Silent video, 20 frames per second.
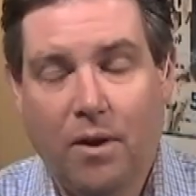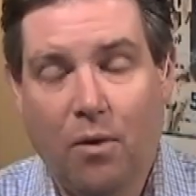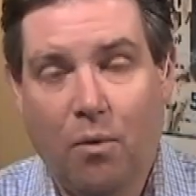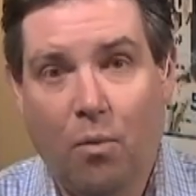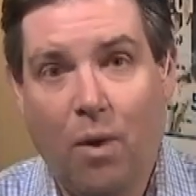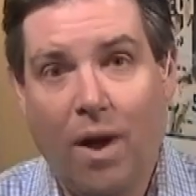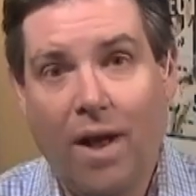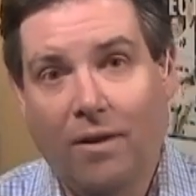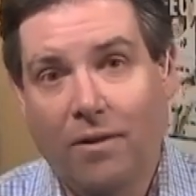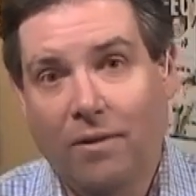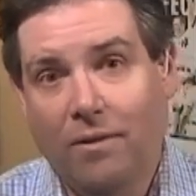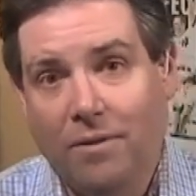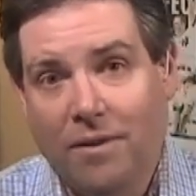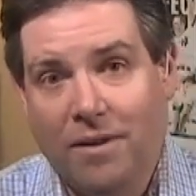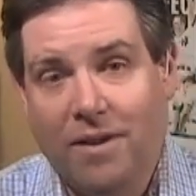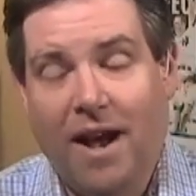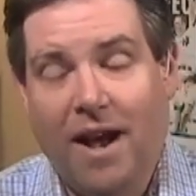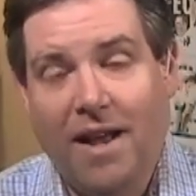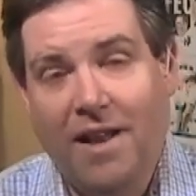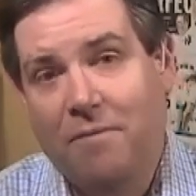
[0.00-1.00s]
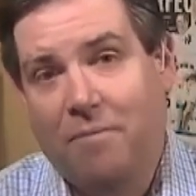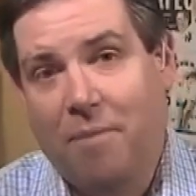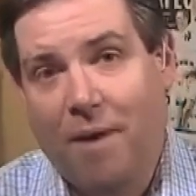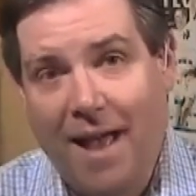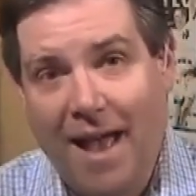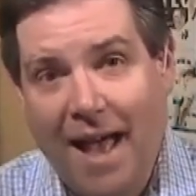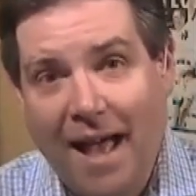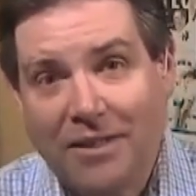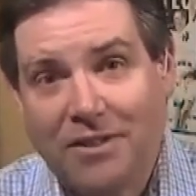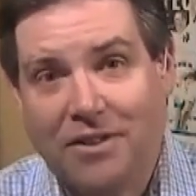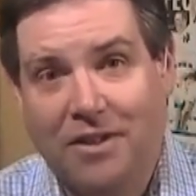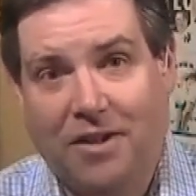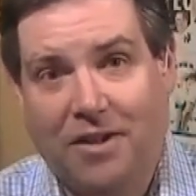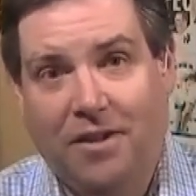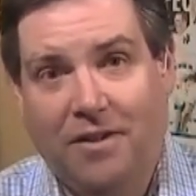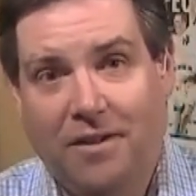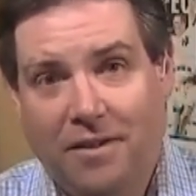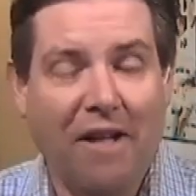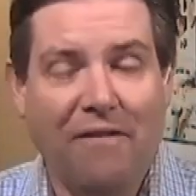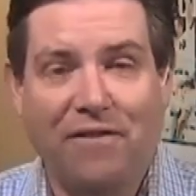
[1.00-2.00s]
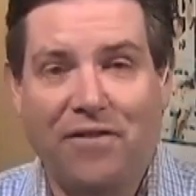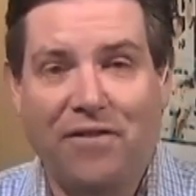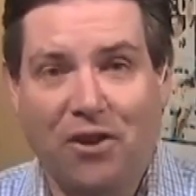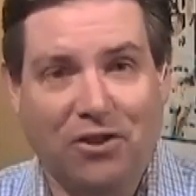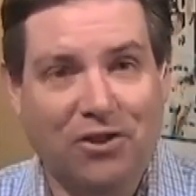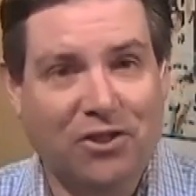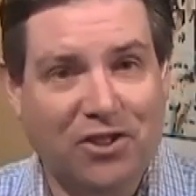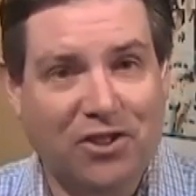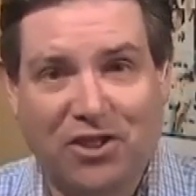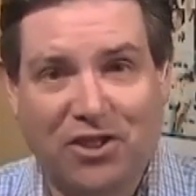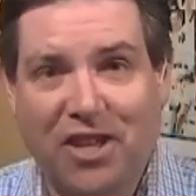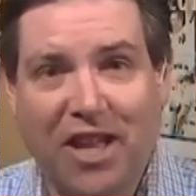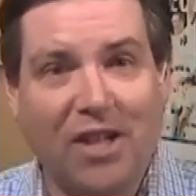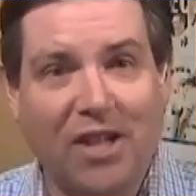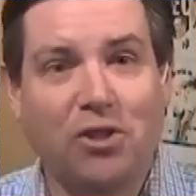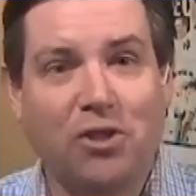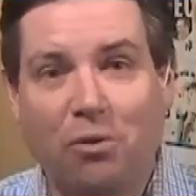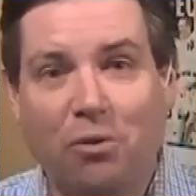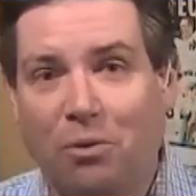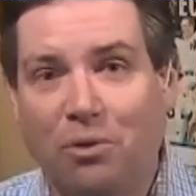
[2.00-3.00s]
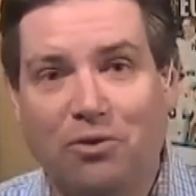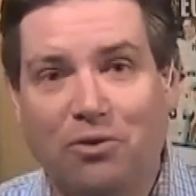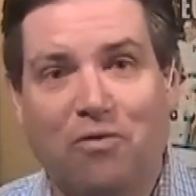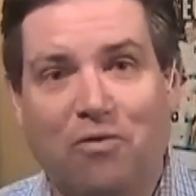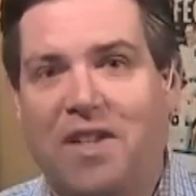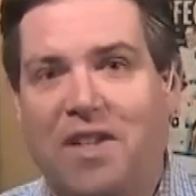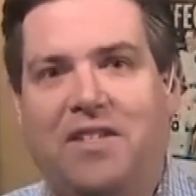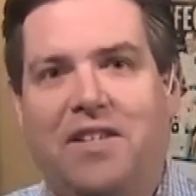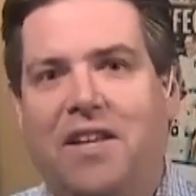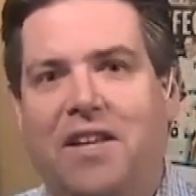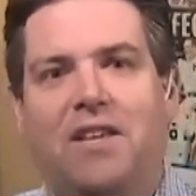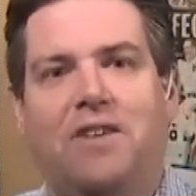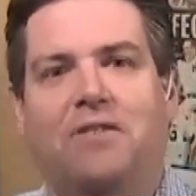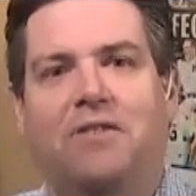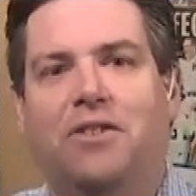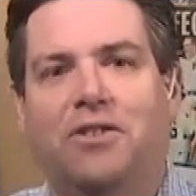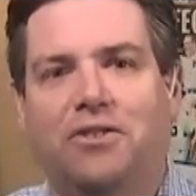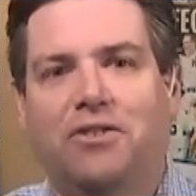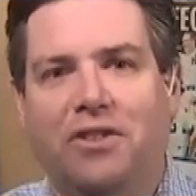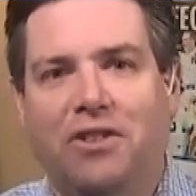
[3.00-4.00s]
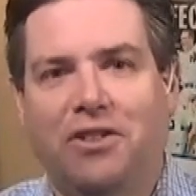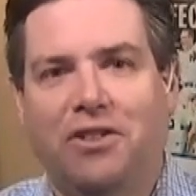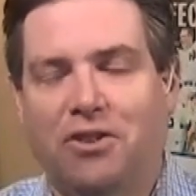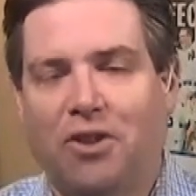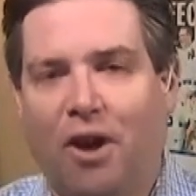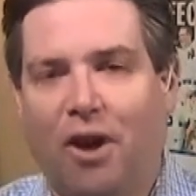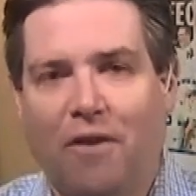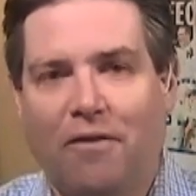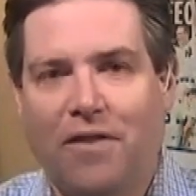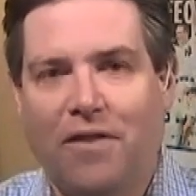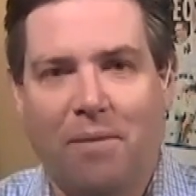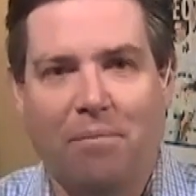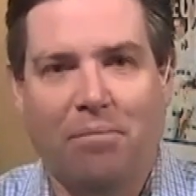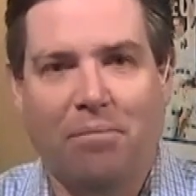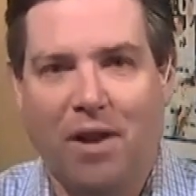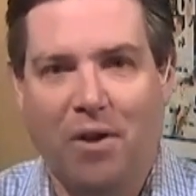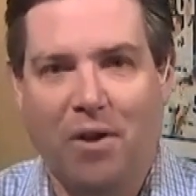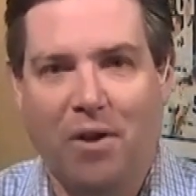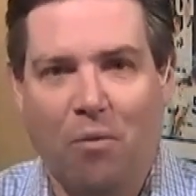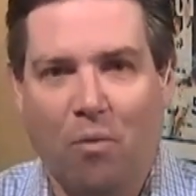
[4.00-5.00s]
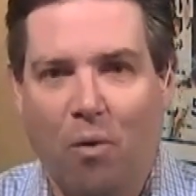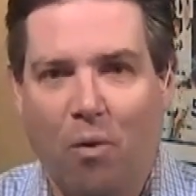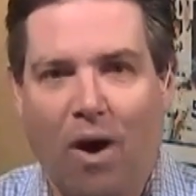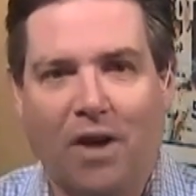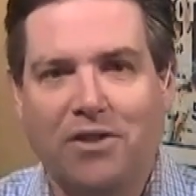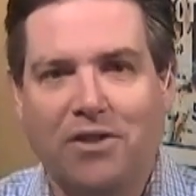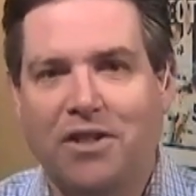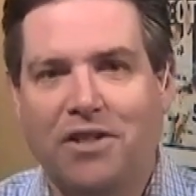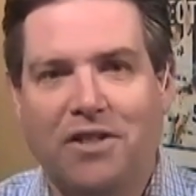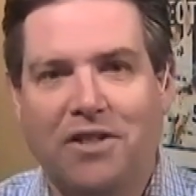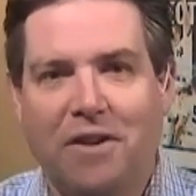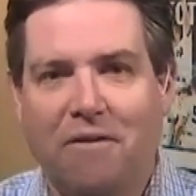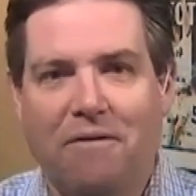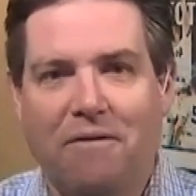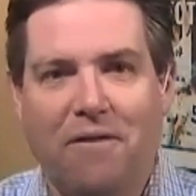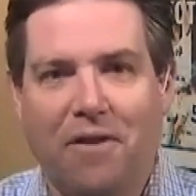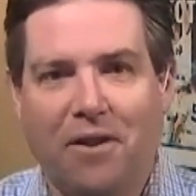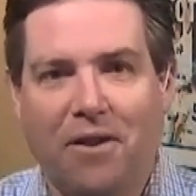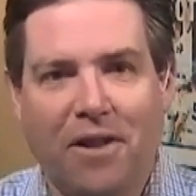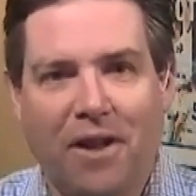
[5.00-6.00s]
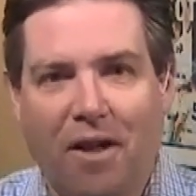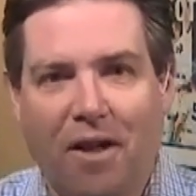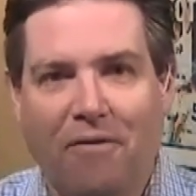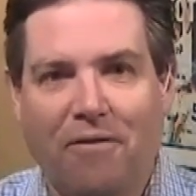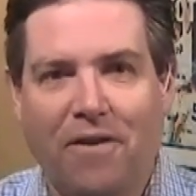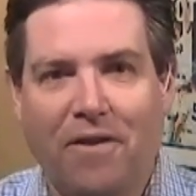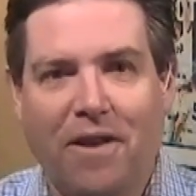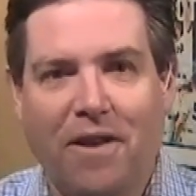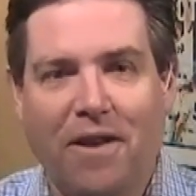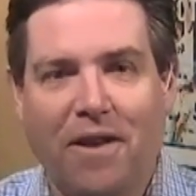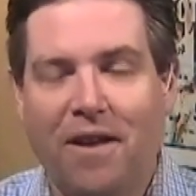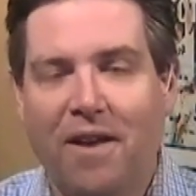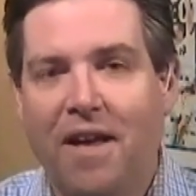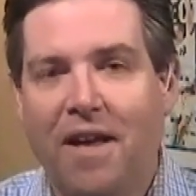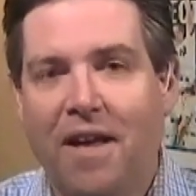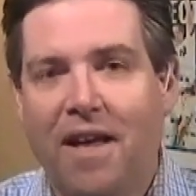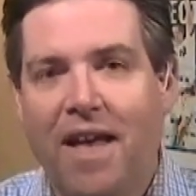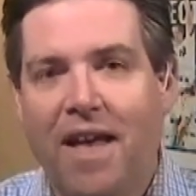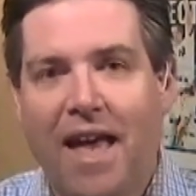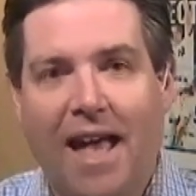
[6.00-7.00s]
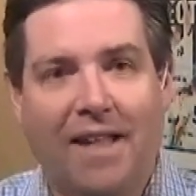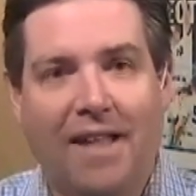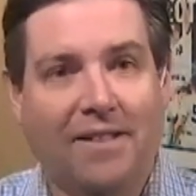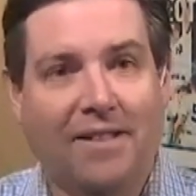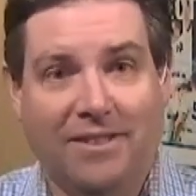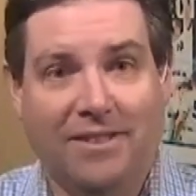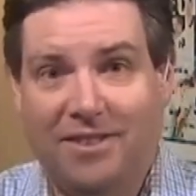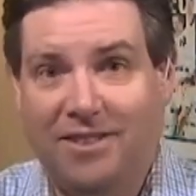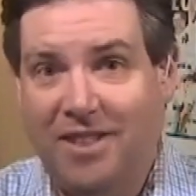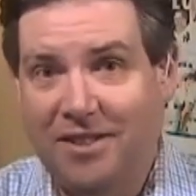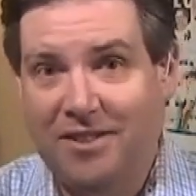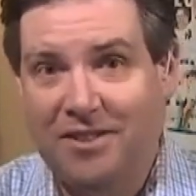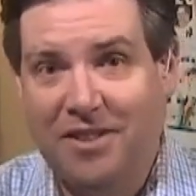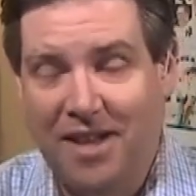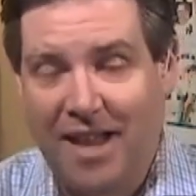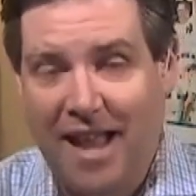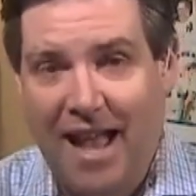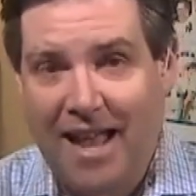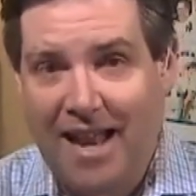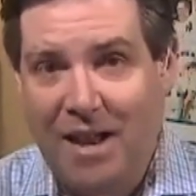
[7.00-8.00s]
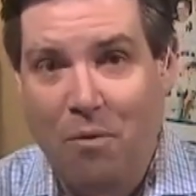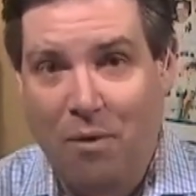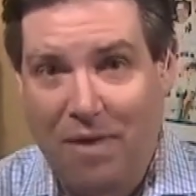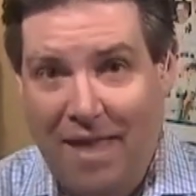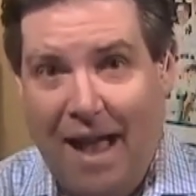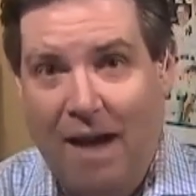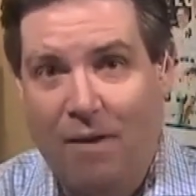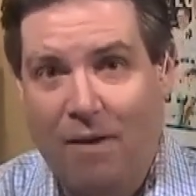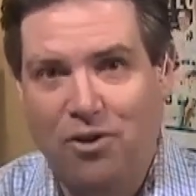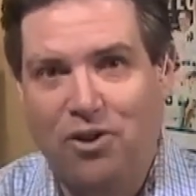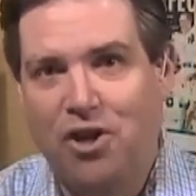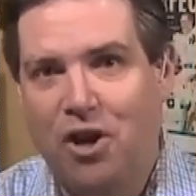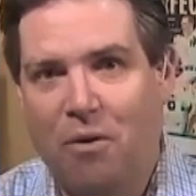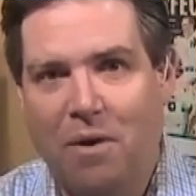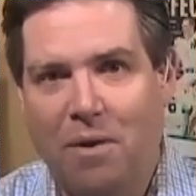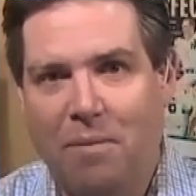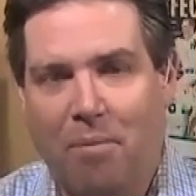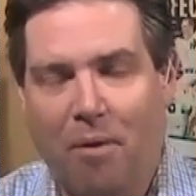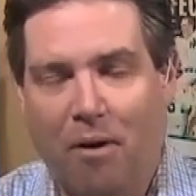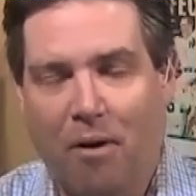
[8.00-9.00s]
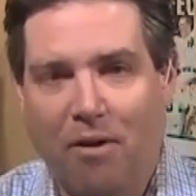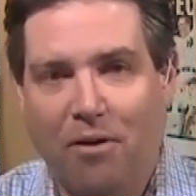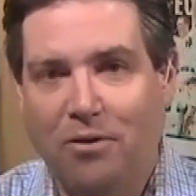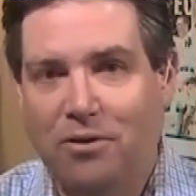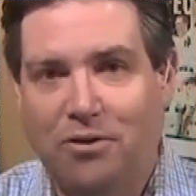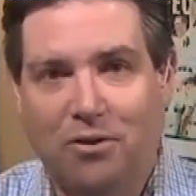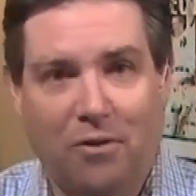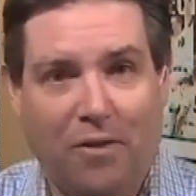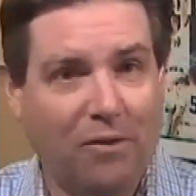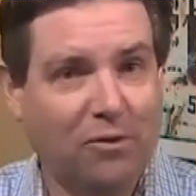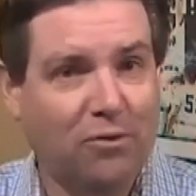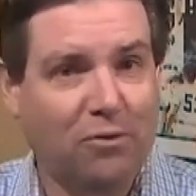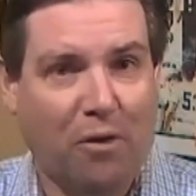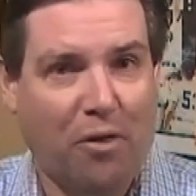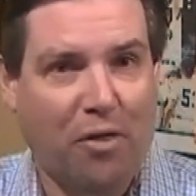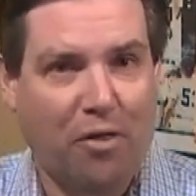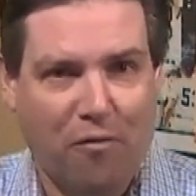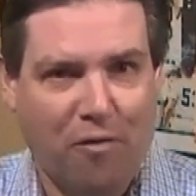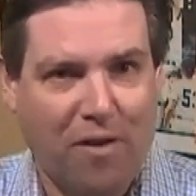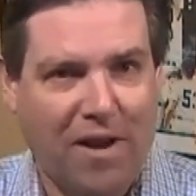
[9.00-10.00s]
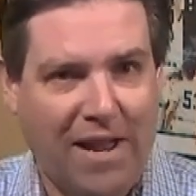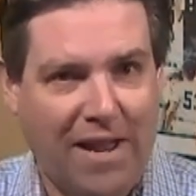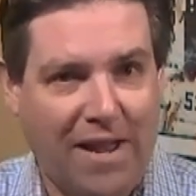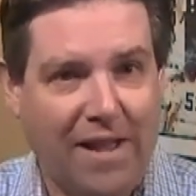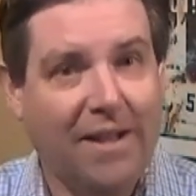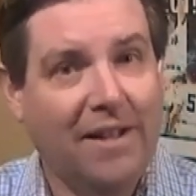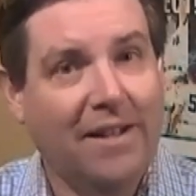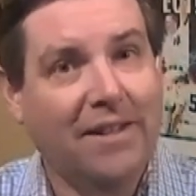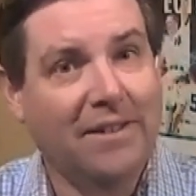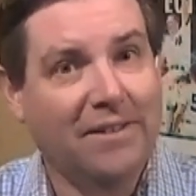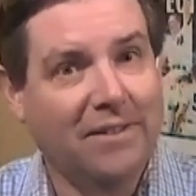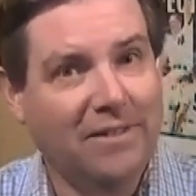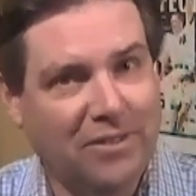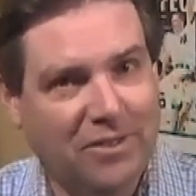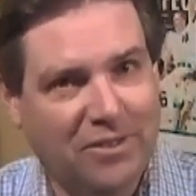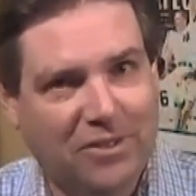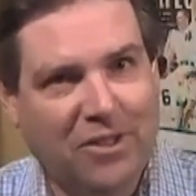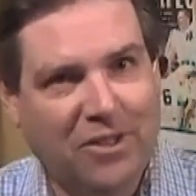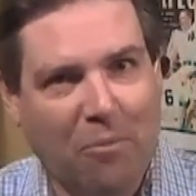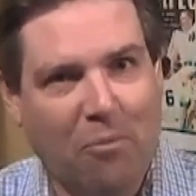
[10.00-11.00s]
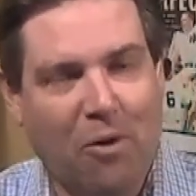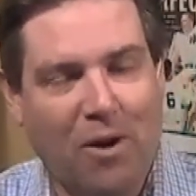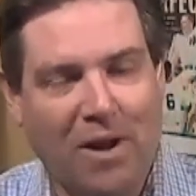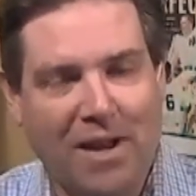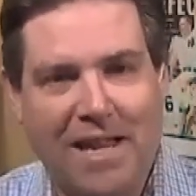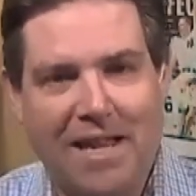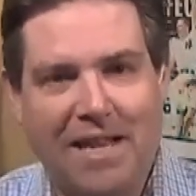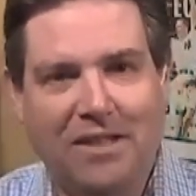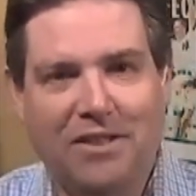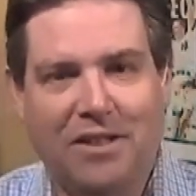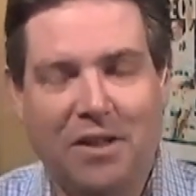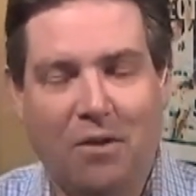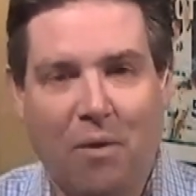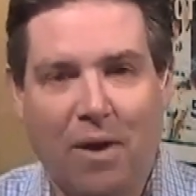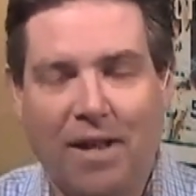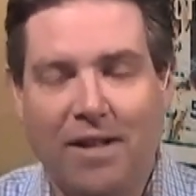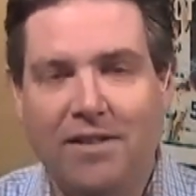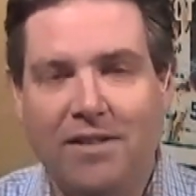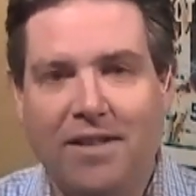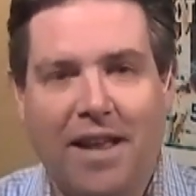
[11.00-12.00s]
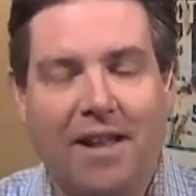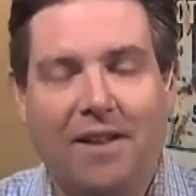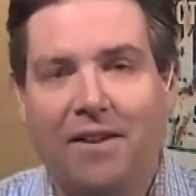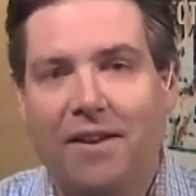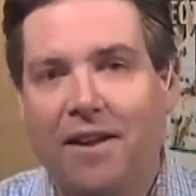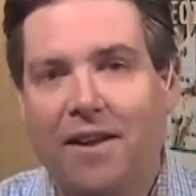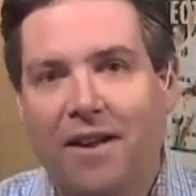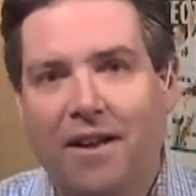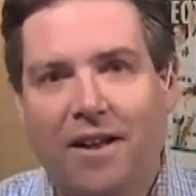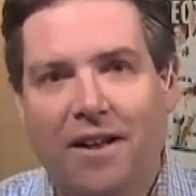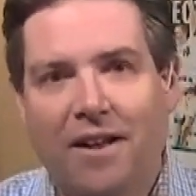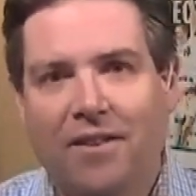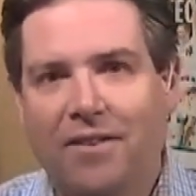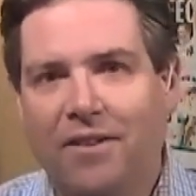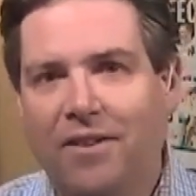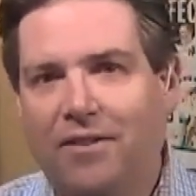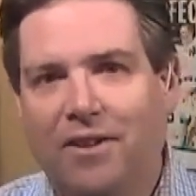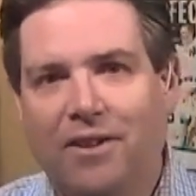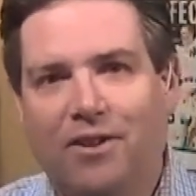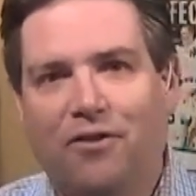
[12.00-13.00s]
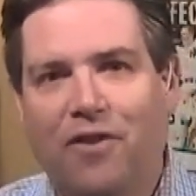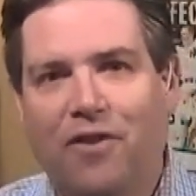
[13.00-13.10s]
Well, kind of by accident. Their schedule was ridiculously soft. They played Washington, Philadelphia, and Cincinnati without Joey Burrow. So those were three somewhat easy wins. And look, let's